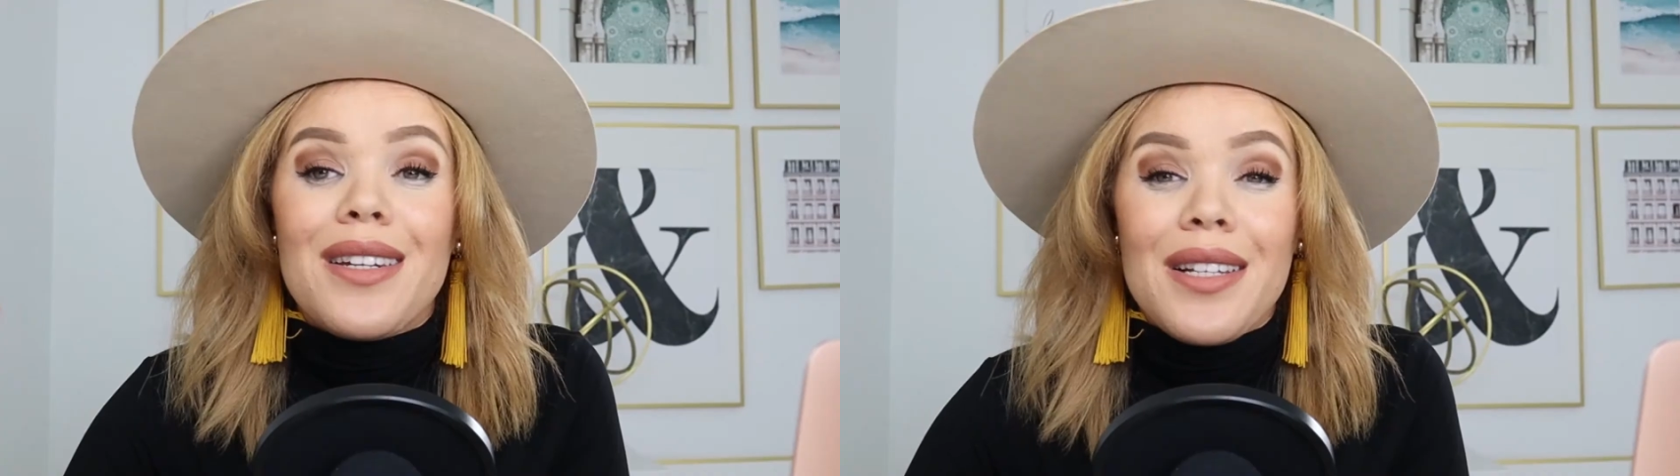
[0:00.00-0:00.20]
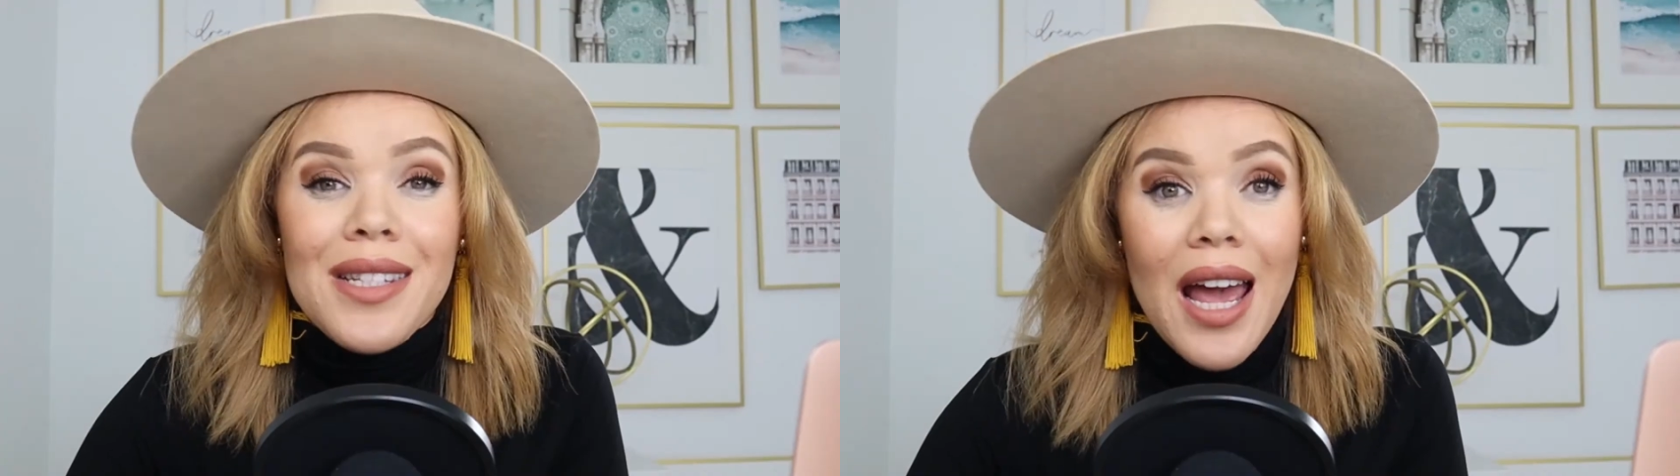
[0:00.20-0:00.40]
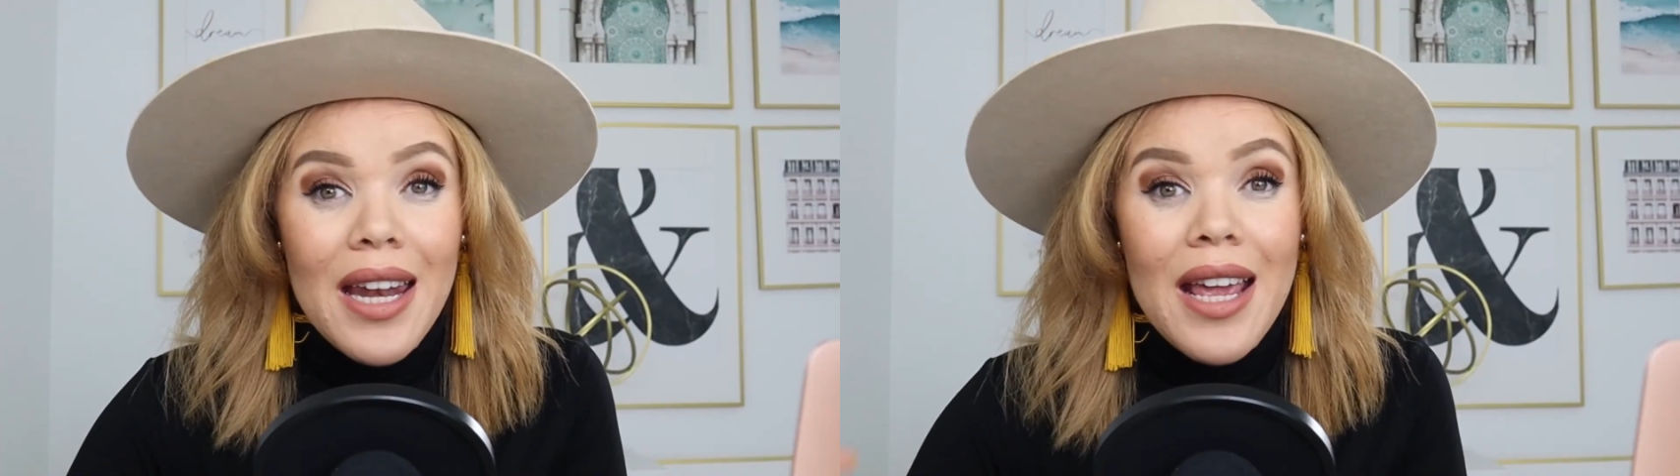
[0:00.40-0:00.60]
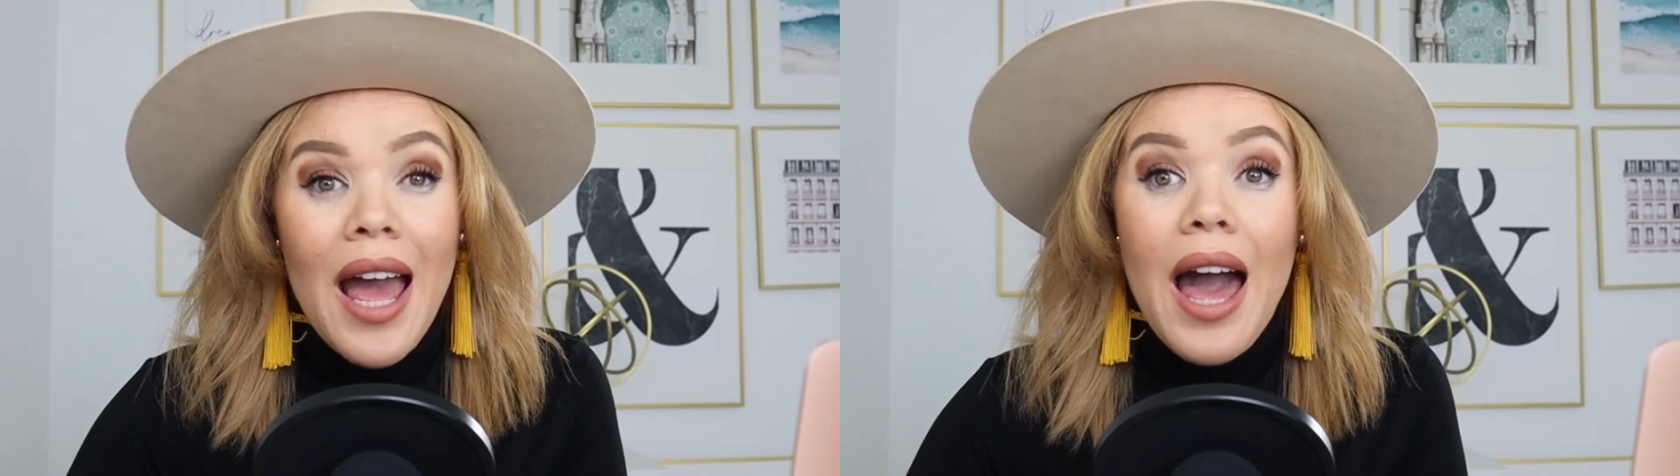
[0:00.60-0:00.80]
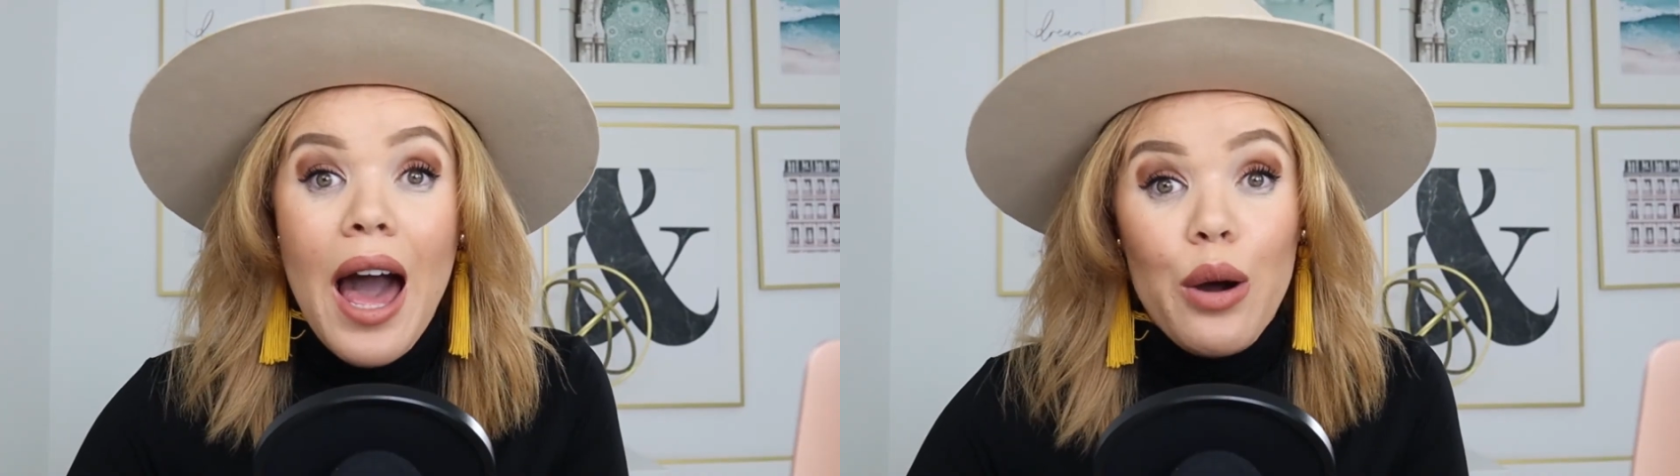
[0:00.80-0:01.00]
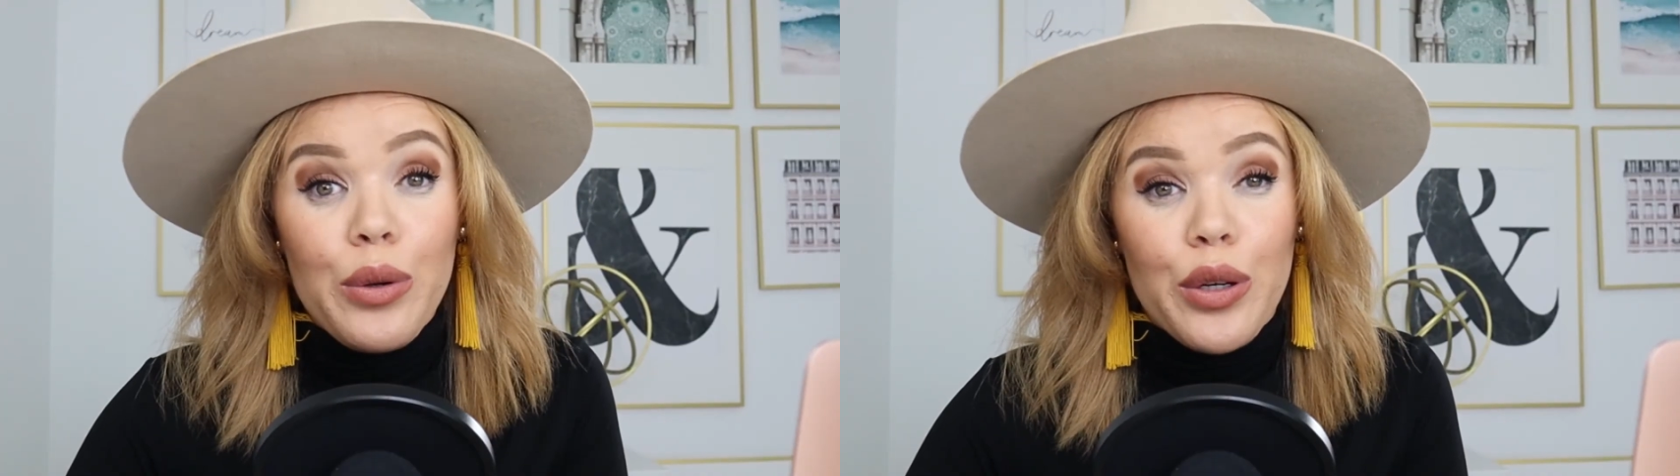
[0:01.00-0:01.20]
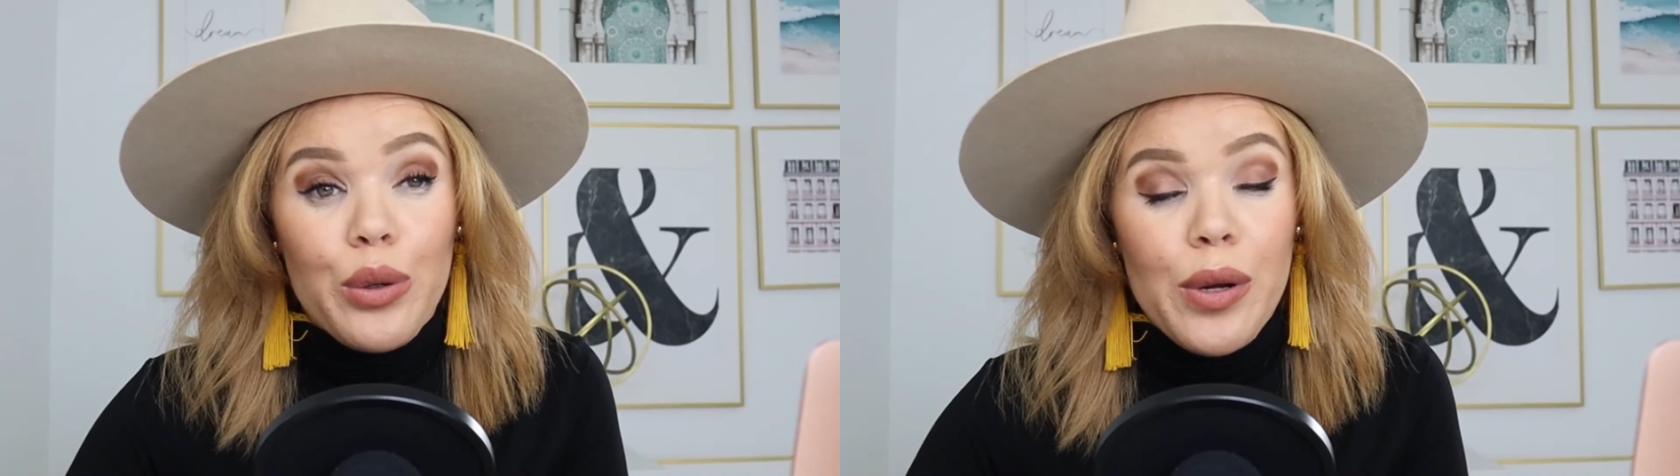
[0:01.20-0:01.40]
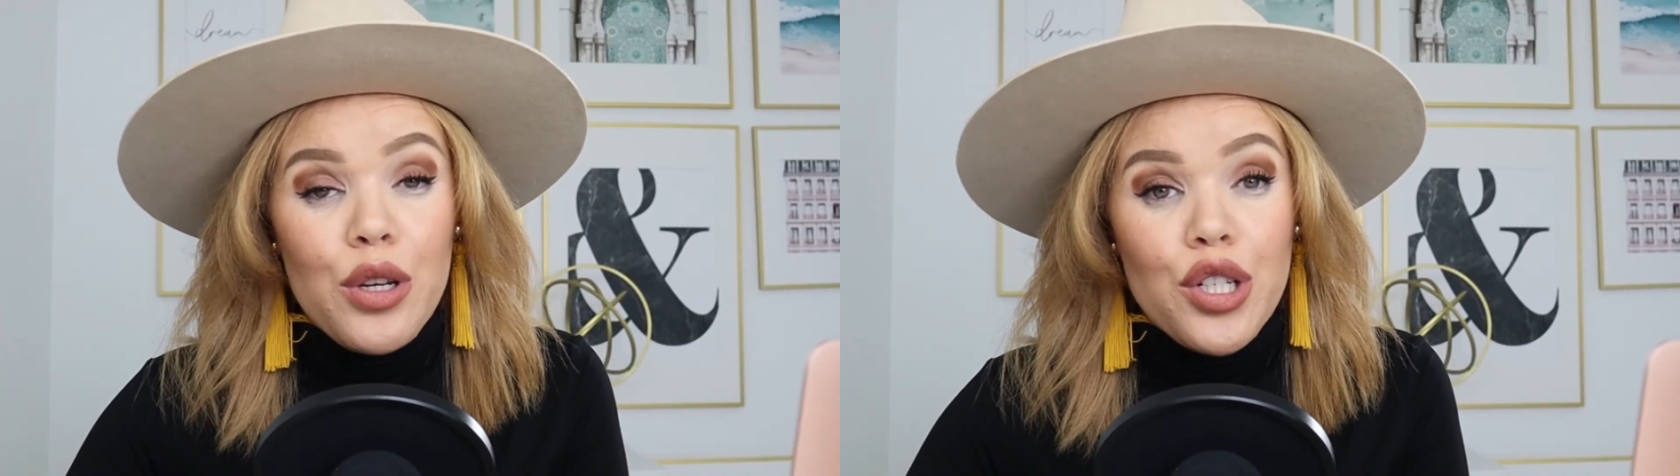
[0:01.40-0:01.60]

deciding how you're going